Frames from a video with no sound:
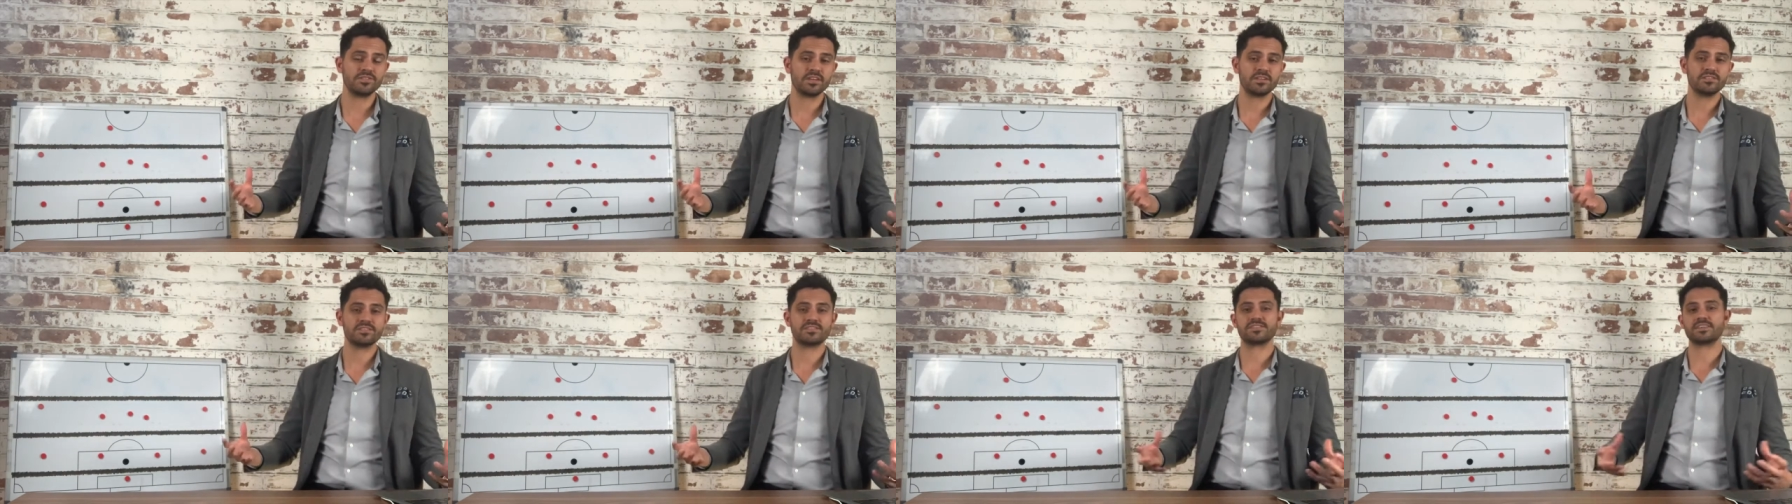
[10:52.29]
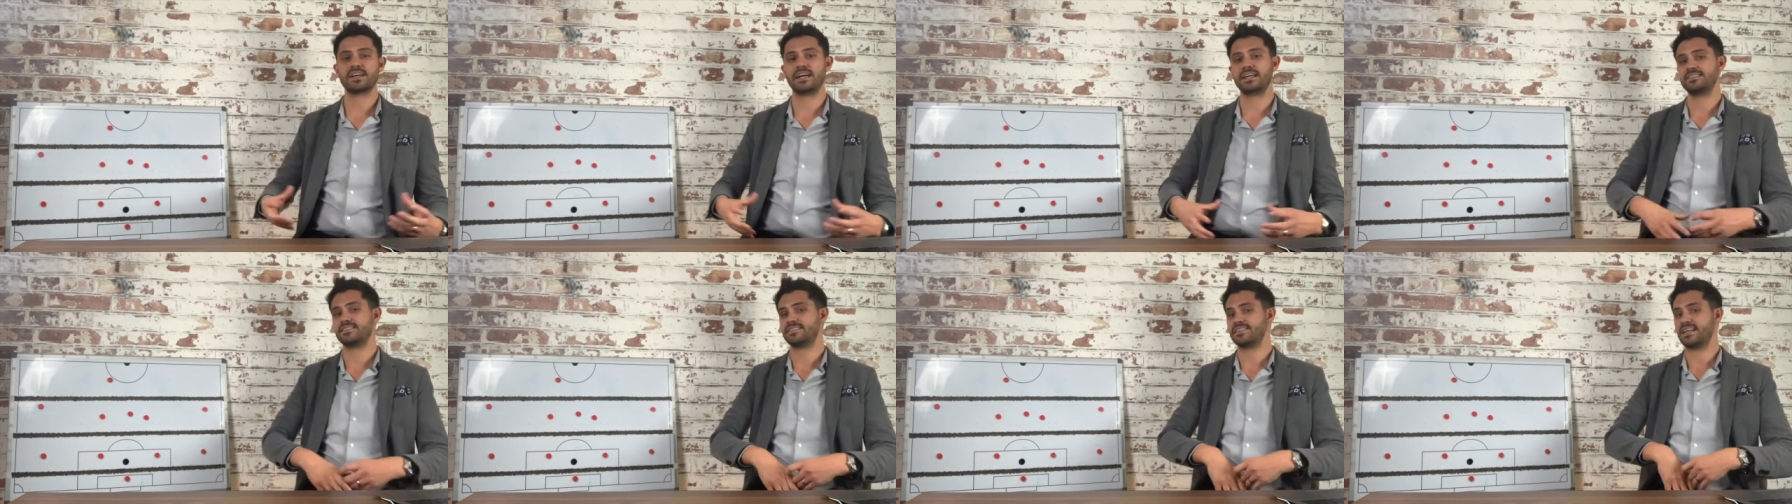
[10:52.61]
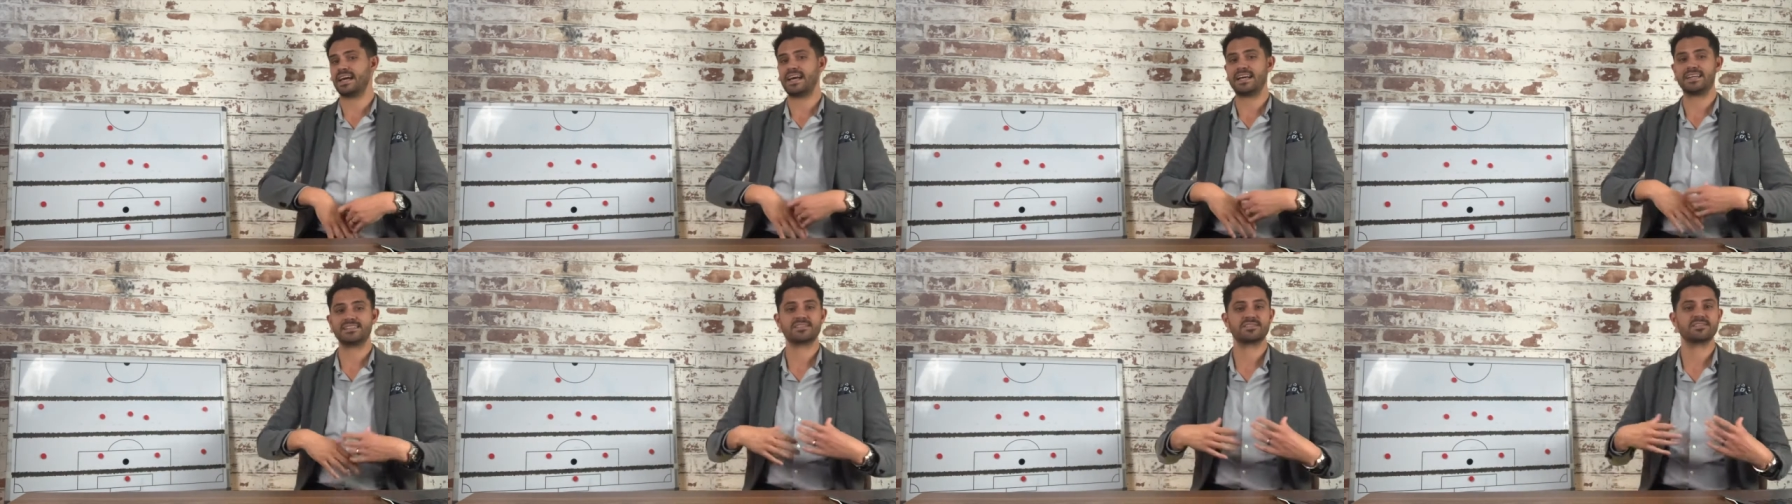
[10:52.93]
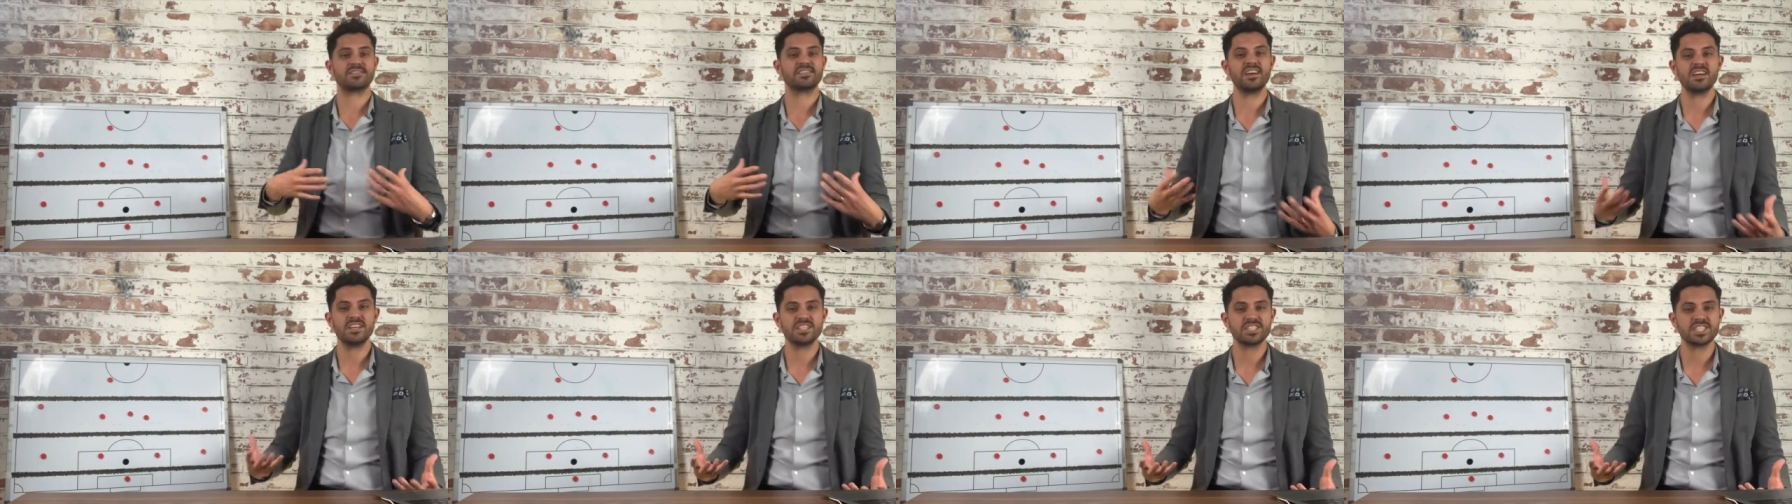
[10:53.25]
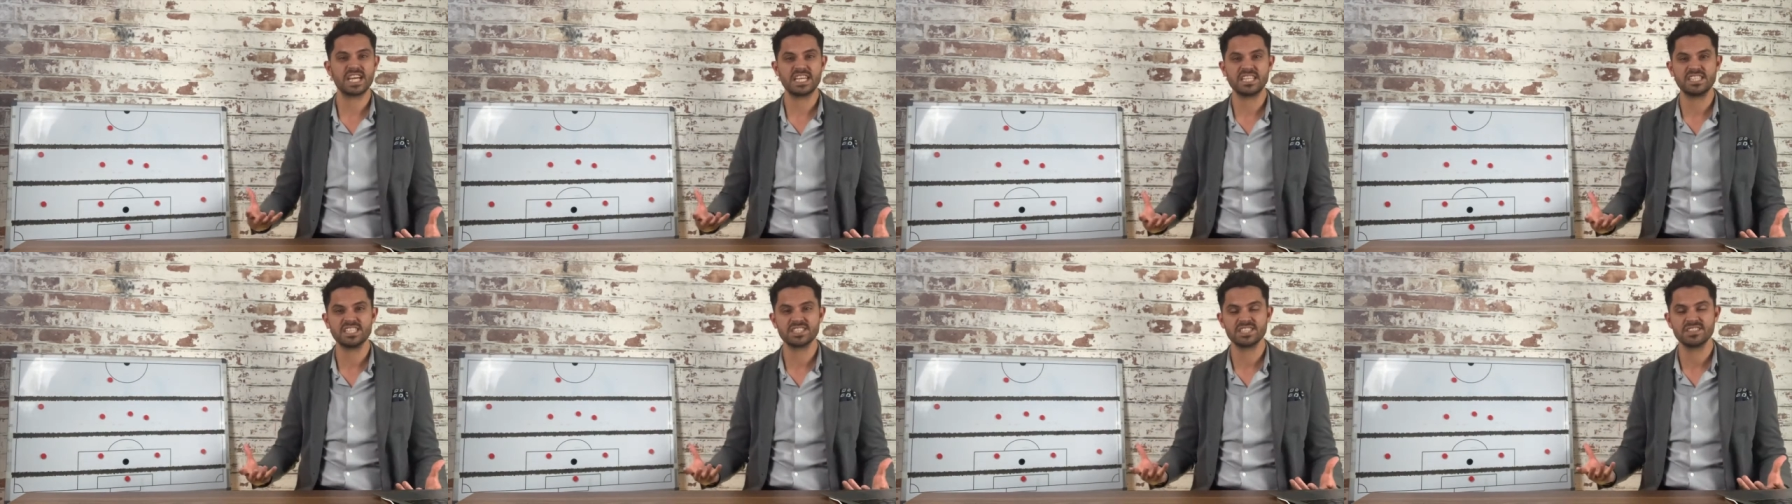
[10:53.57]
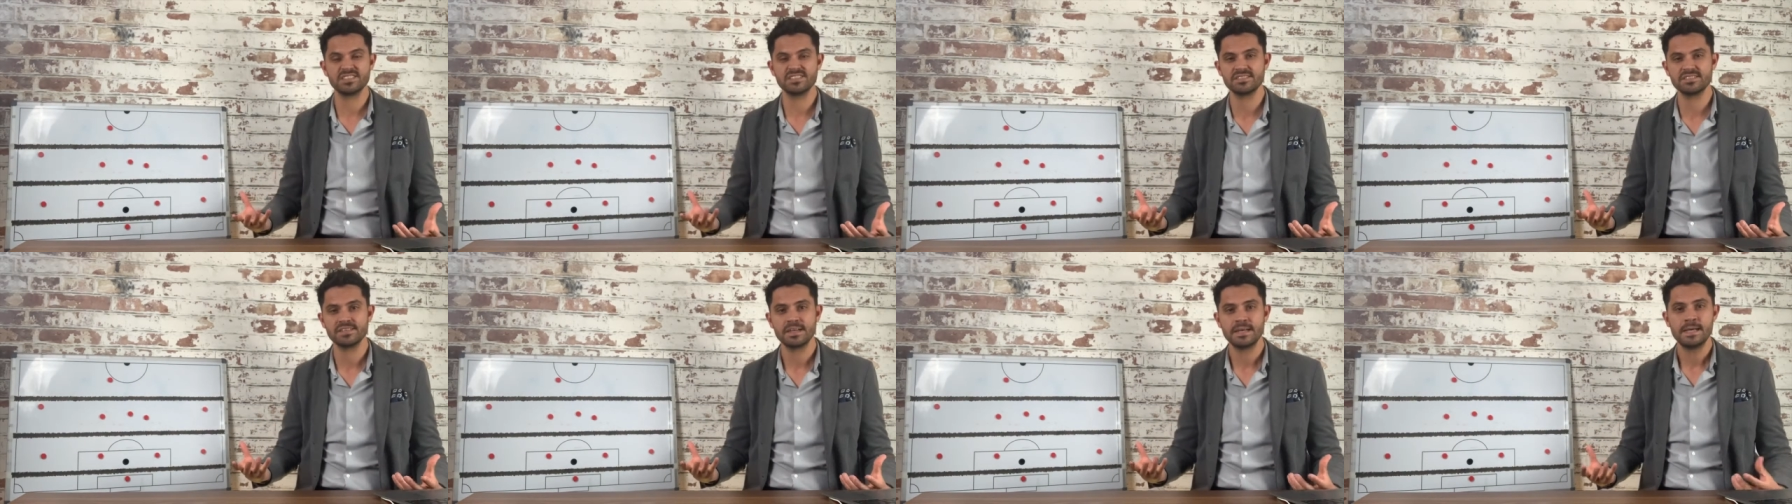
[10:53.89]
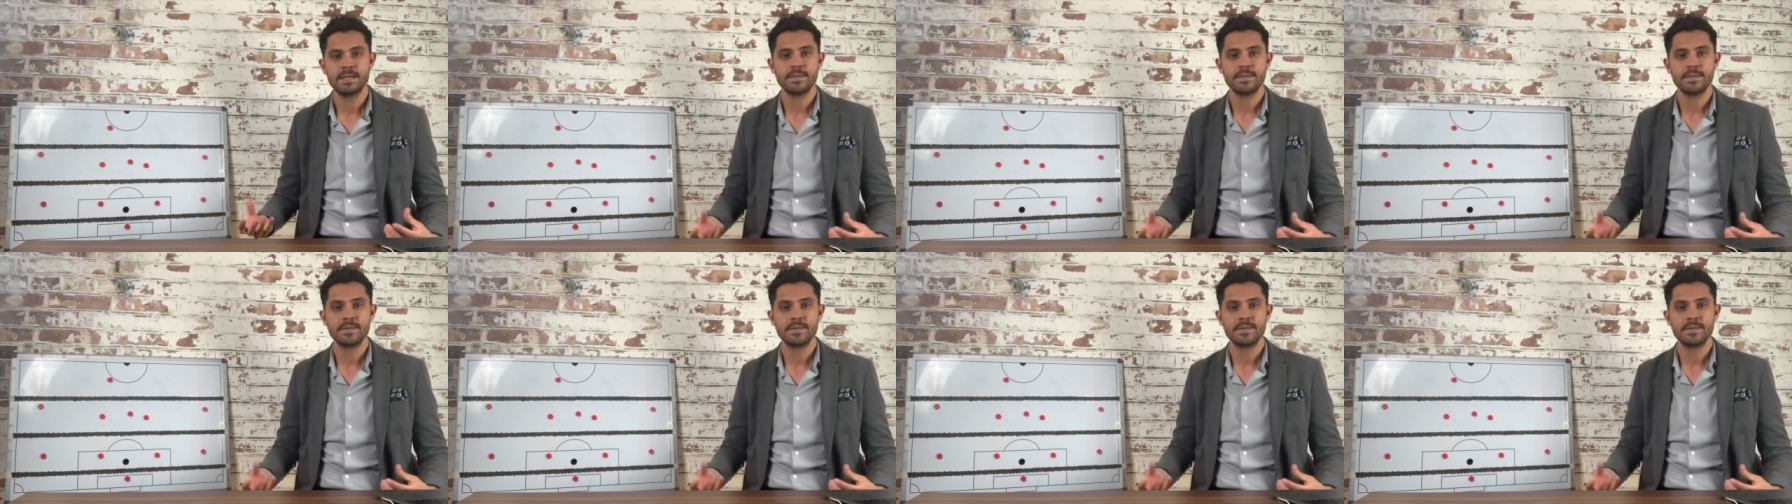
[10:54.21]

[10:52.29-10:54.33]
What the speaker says: those sites as search engines,